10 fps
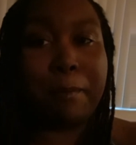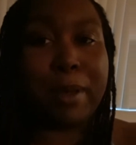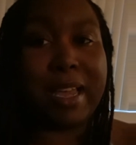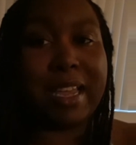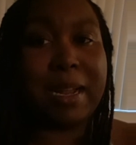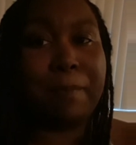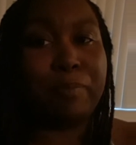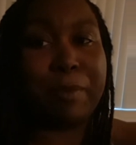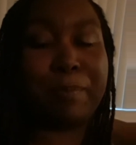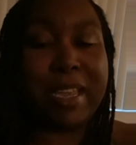But
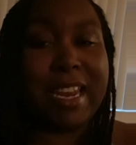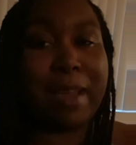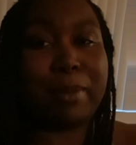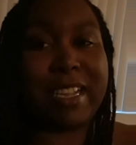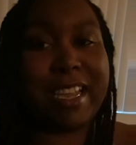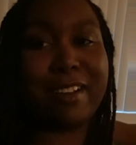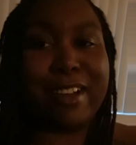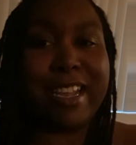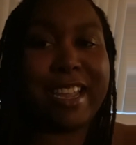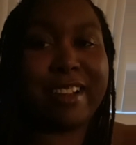being able to get
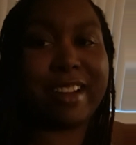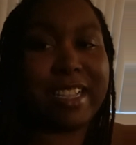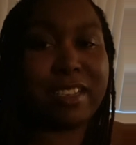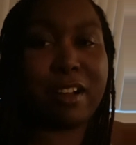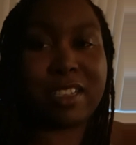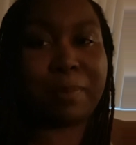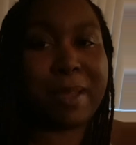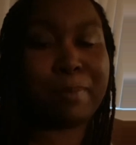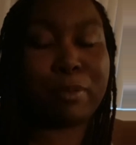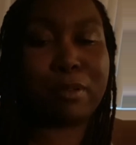on here and talk to
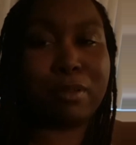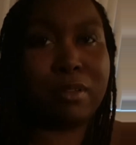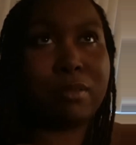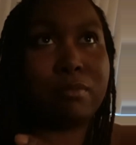people